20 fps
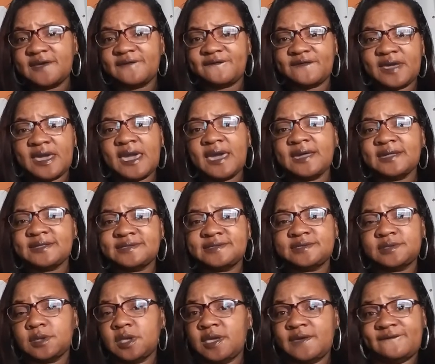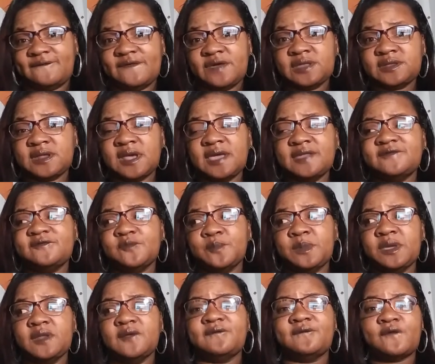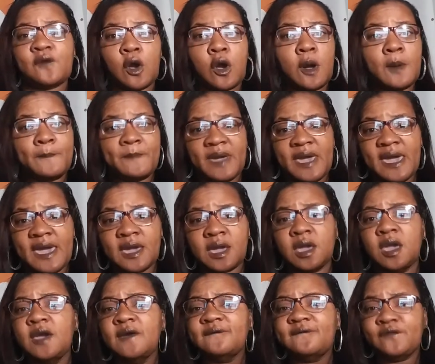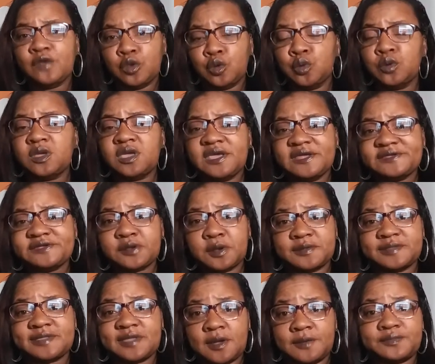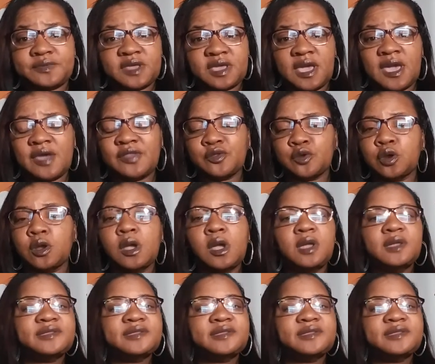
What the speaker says: if it takes for me to fall back for you to get yourself together,